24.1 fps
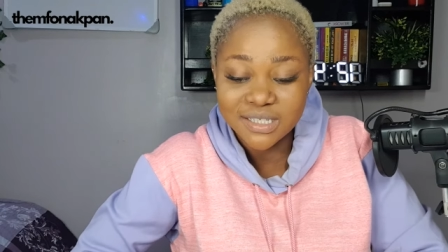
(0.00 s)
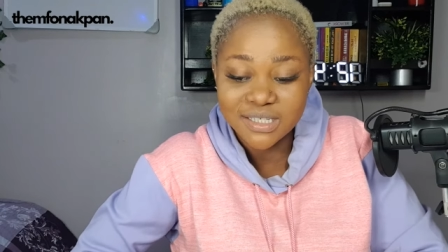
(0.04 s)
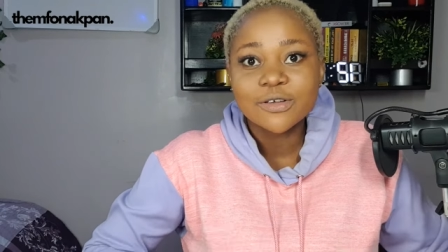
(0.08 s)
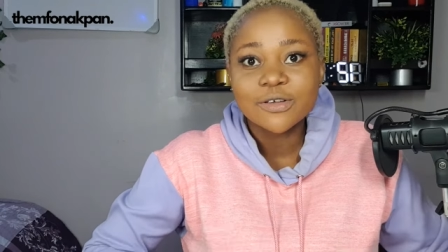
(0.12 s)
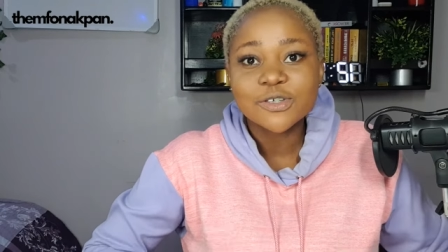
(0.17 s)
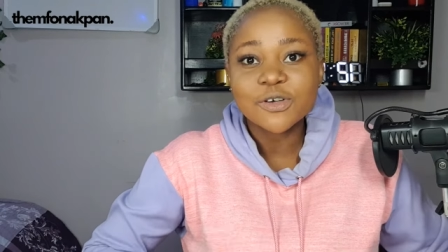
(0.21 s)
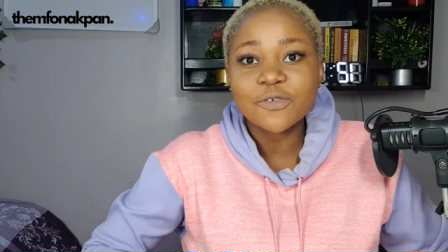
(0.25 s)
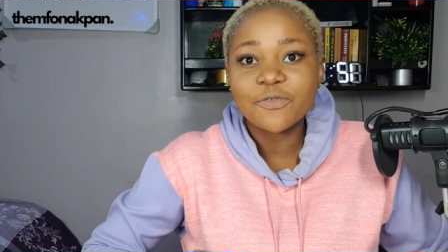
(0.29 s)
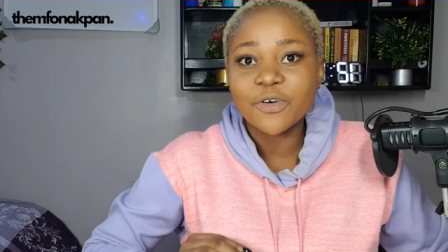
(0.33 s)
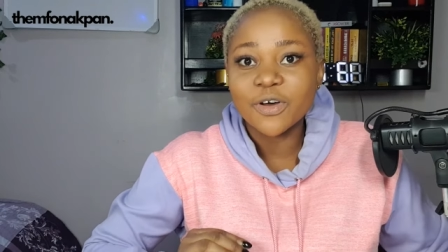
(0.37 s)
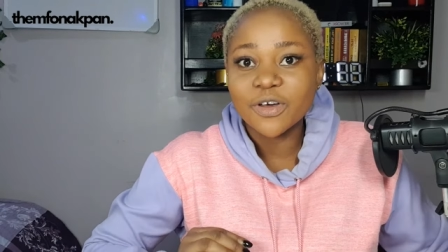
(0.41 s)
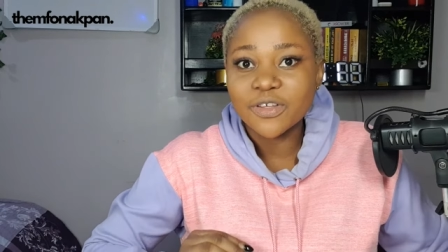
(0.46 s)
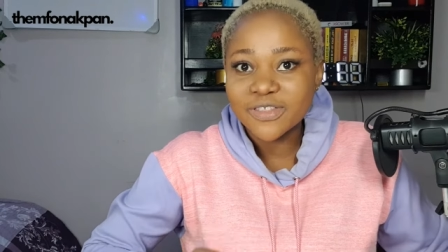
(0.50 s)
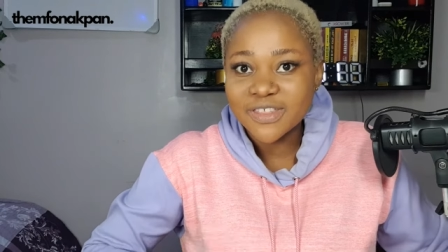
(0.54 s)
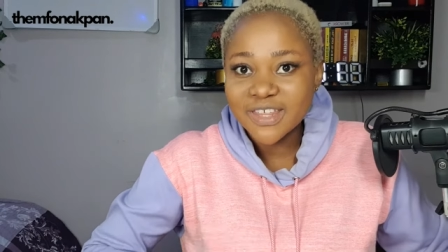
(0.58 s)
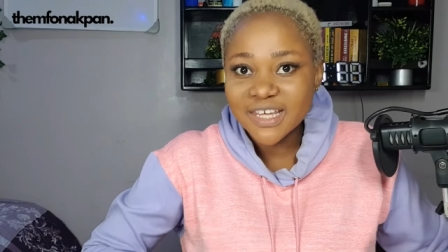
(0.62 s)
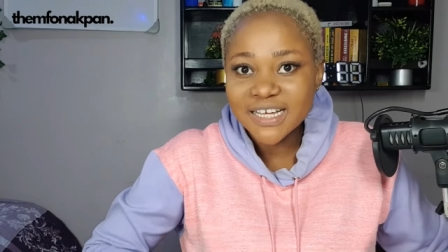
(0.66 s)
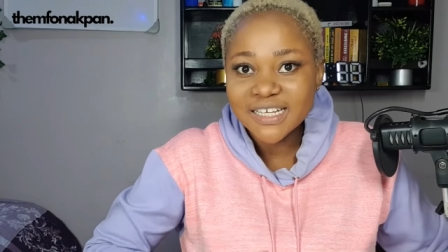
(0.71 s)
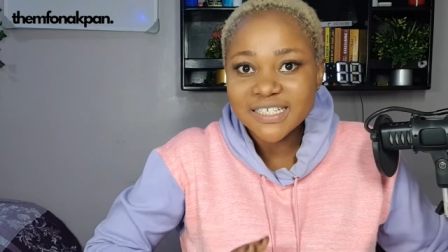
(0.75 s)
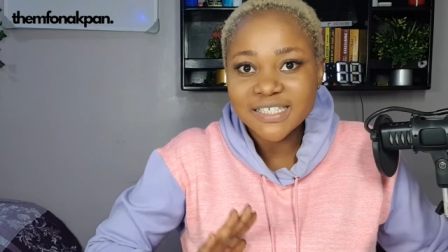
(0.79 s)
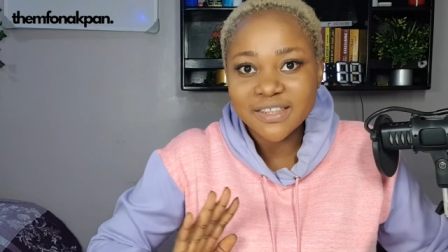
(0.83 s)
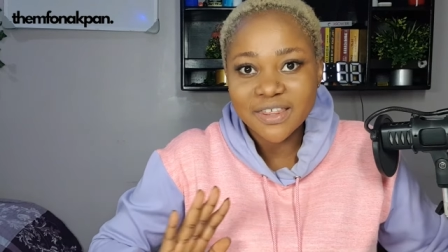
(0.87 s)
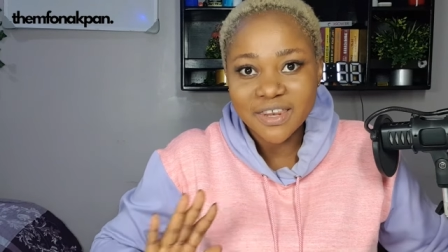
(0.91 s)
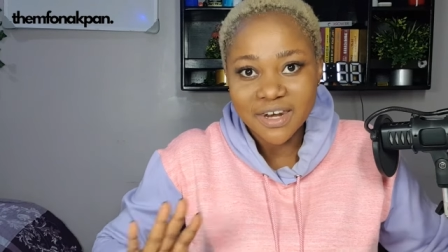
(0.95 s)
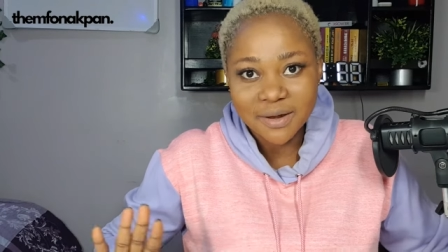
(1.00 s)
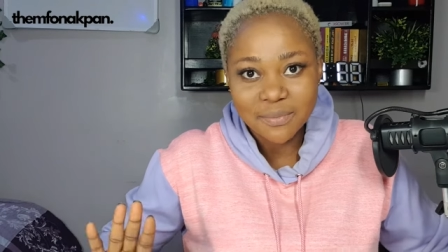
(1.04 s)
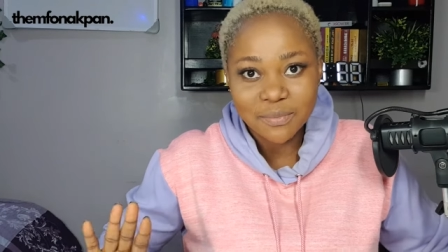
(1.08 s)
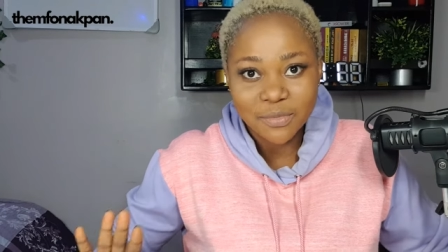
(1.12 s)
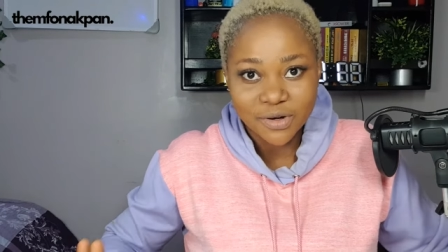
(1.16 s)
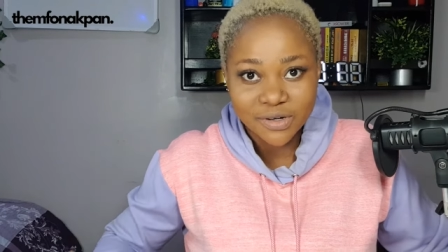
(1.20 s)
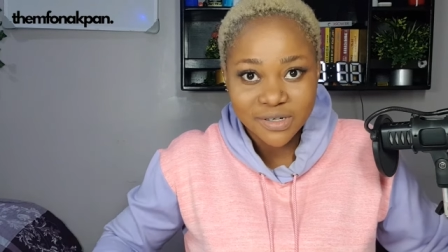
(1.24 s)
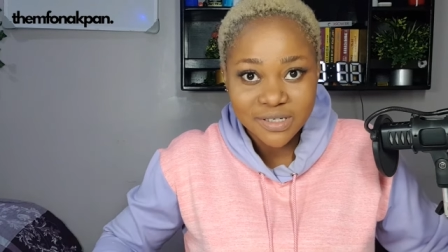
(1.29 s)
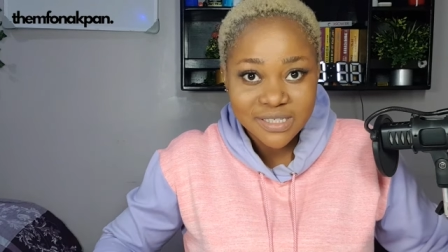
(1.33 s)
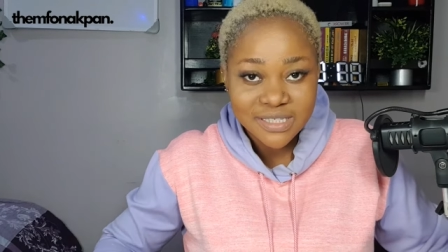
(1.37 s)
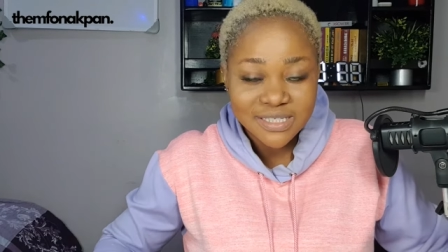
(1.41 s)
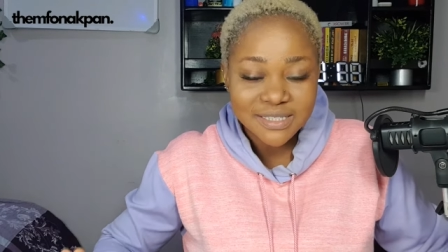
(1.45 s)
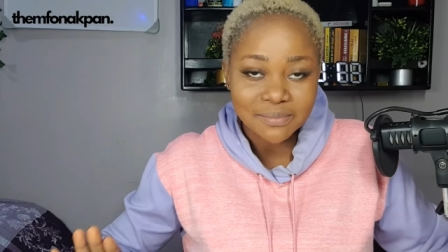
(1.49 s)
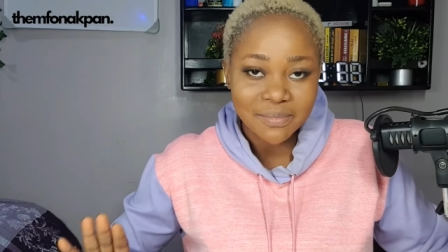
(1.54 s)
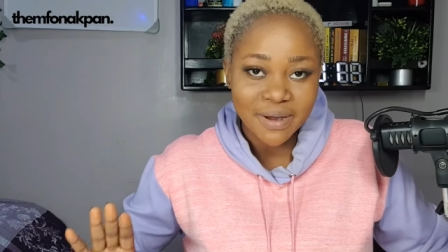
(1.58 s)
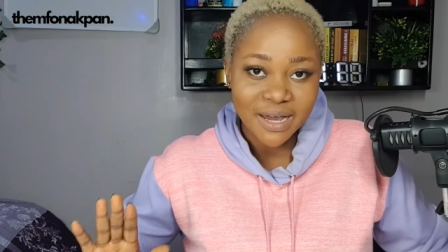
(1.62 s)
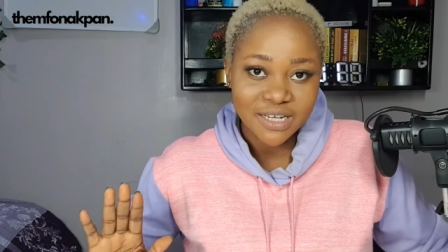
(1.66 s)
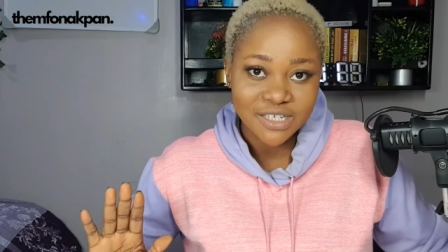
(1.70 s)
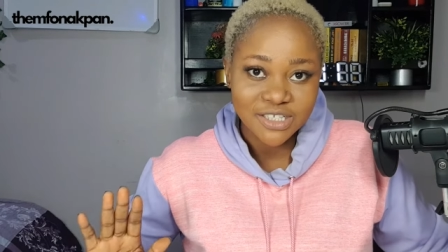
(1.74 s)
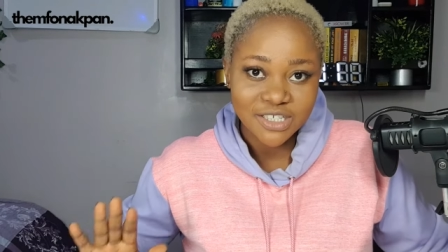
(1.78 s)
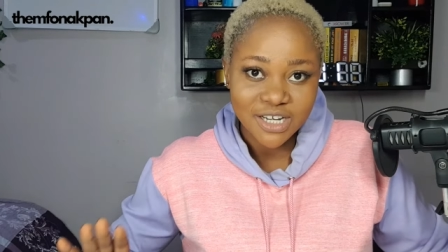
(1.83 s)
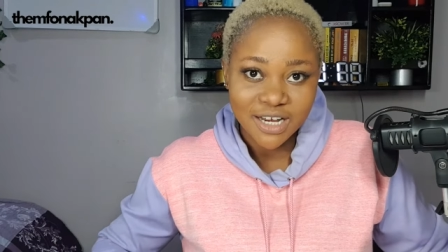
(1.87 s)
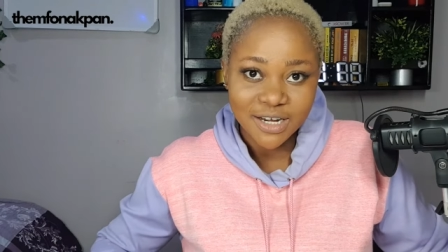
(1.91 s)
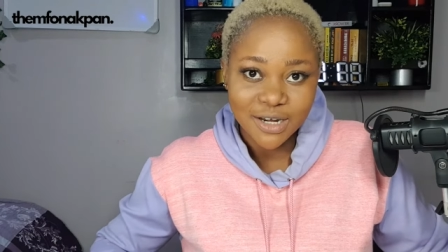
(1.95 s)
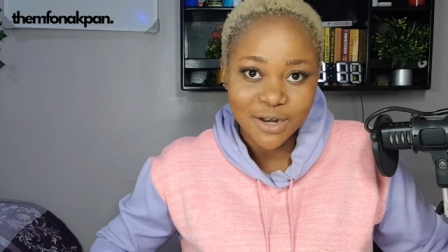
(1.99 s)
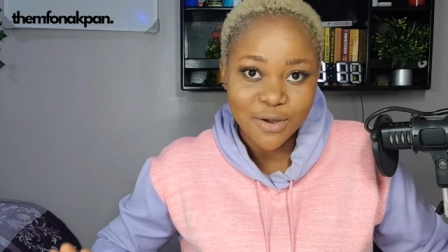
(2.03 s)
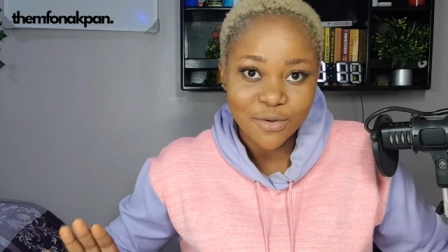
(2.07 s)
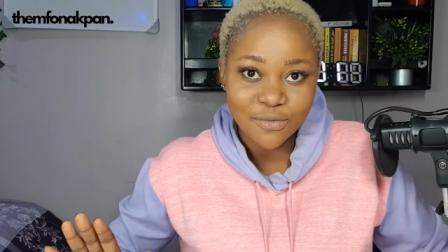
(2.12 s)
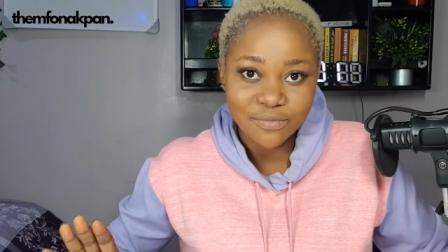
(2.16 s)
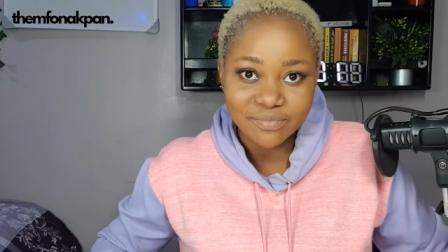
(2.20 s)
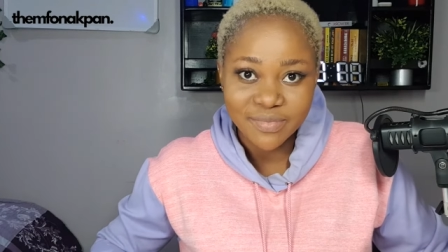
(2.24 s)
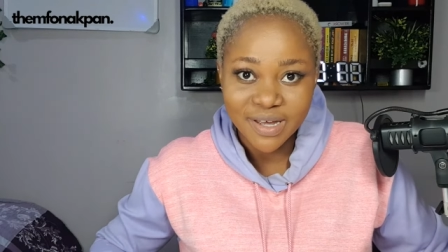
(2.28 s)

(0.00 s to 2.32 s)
So for these three months, my channel